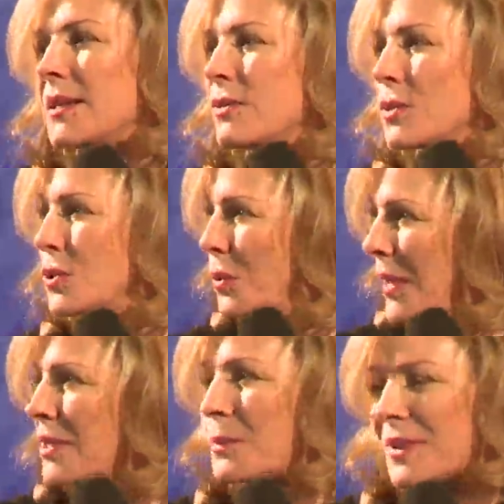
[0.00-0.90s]
If you
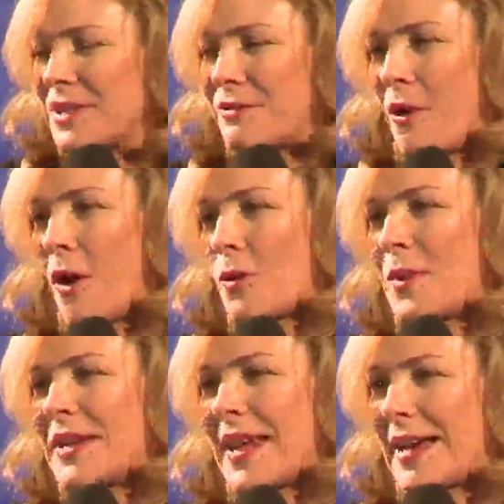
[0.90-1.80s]
tweet, please follow
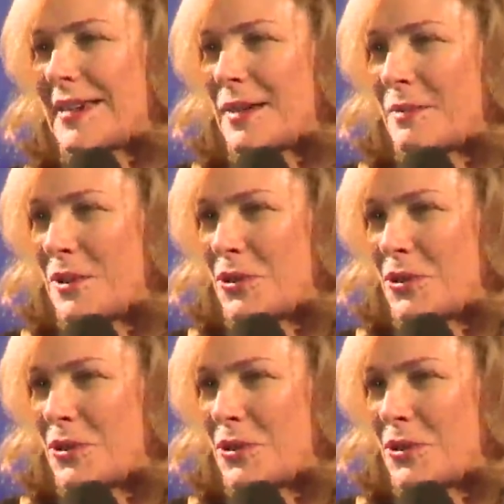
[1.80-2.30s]
me at, at Kim